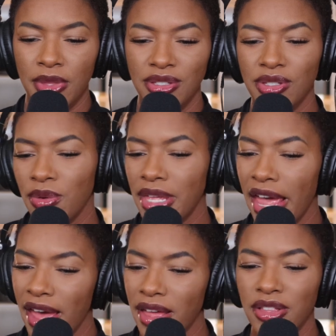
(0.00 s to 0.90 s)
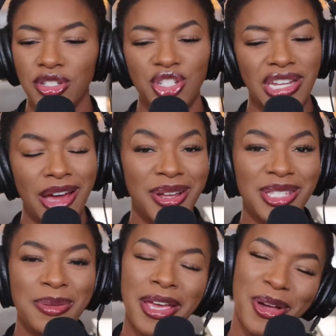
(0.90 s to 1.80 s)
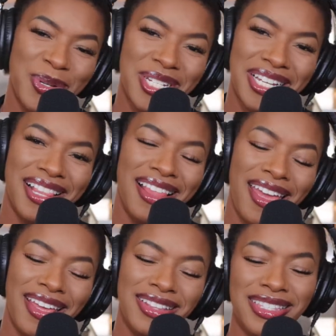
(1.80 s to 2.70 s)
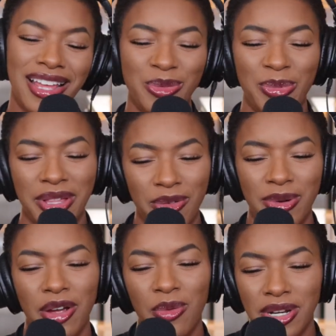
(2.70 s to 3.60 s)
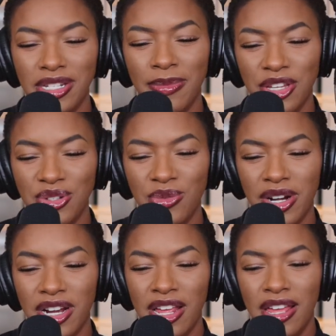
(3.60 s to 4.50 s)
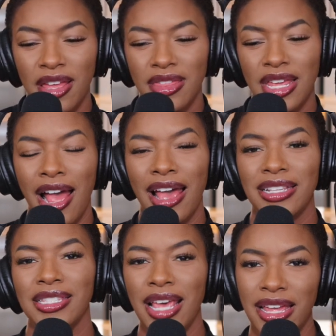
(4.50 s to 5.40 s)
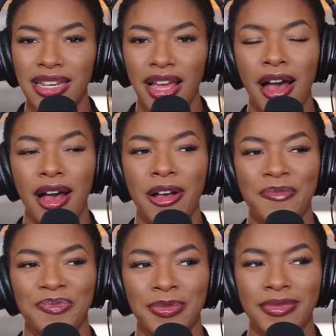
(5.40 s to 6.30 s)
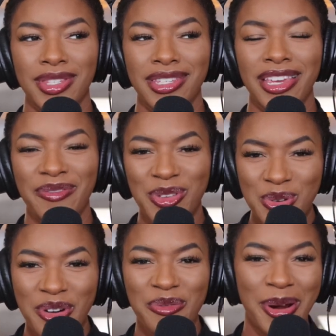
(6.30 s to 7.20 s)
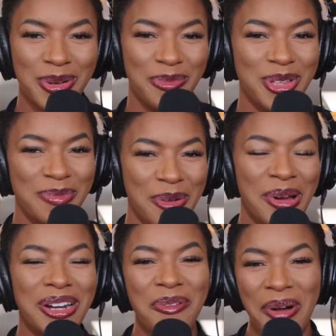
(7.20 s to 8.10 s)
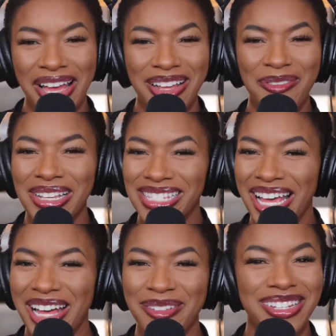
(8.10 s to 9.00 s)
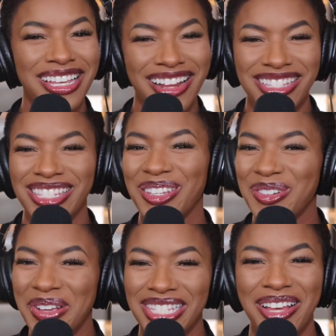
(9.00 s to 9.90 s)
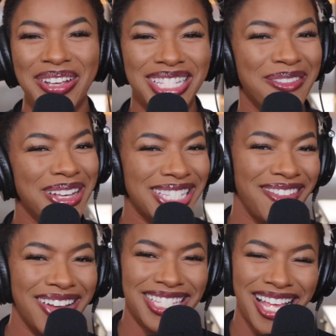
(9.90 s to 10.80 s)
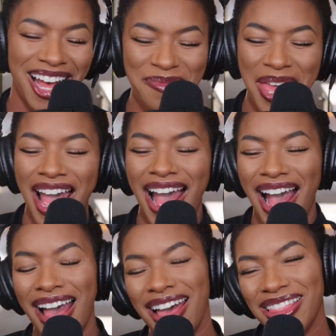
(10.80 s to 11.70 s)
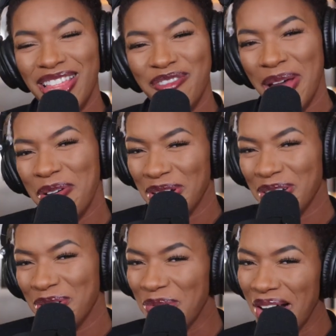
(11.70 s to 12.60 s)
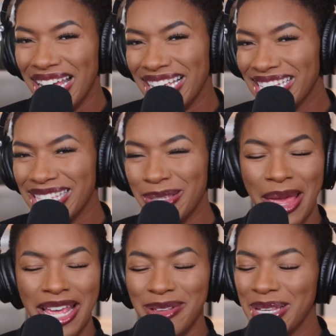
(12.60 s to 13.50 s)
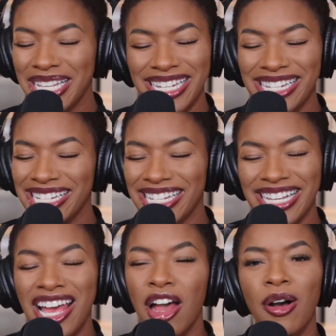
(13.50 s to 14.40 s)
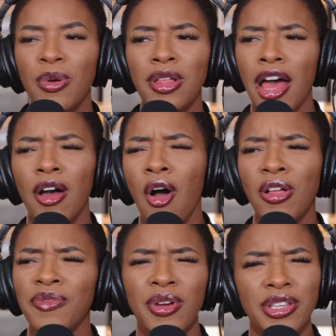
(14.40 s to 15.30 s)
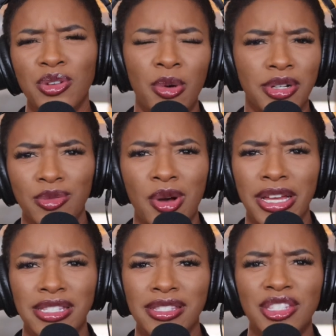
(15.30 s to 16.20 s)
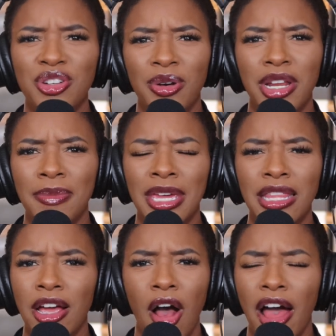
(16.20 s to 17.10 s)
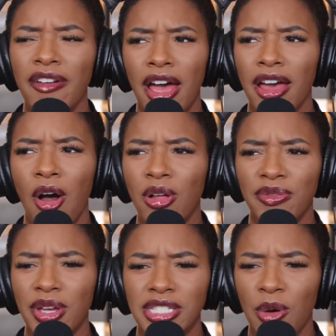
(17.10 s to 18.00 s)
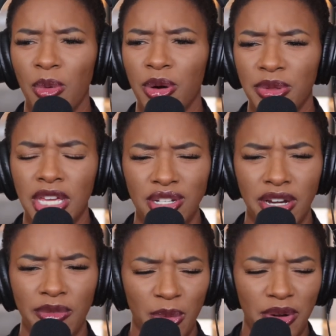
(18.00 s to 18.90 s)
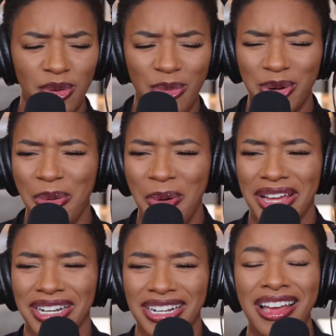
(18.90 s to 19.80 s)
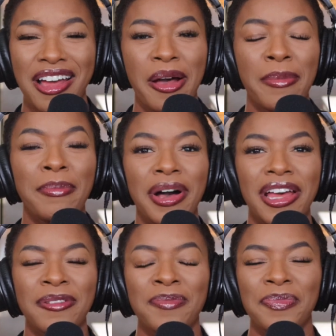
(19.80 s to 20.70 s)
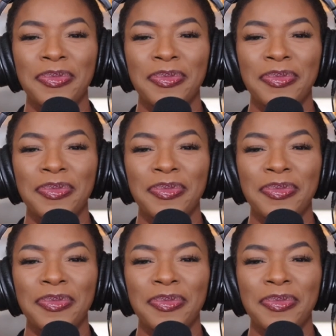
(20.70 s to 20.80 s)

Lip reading: So yeah, shout out to my coaching clients. That's really what I wanted to make sure that I said. If you have worked with me one-on-one, what's up? Shout out to you. What's up? I love my one-on-ones, baby. Well, all of you guys are one-on-ones. You know what I mean? Like, all of you guys, I work with each and every one of you one-on-one, but